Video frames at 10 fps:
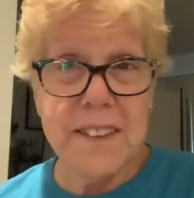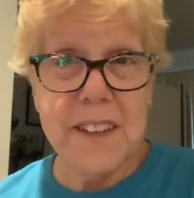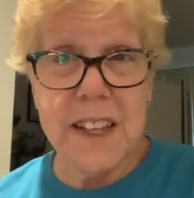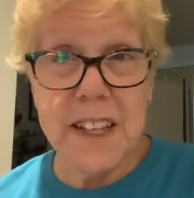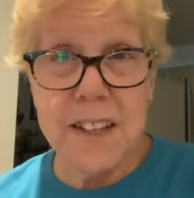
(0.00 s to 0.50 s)

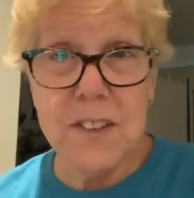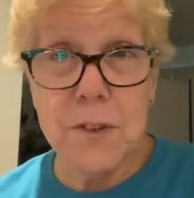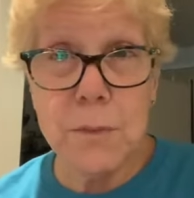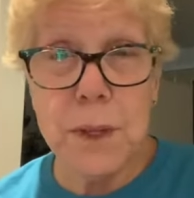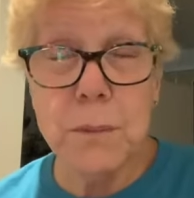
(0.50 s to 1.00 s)
things
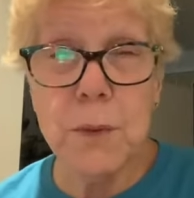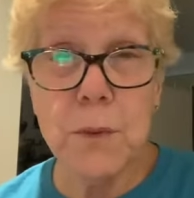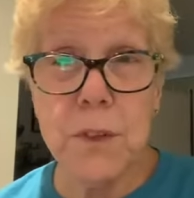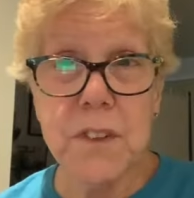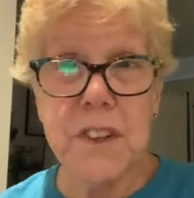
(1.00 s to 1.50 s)
that people
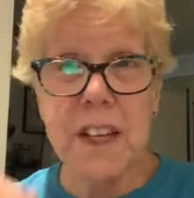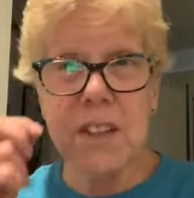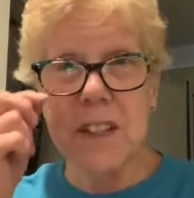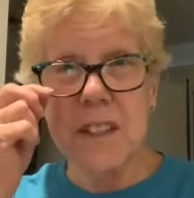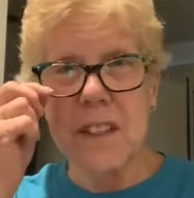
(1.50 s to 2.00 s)
were
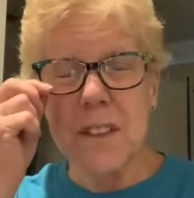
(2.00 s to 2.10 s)
selling,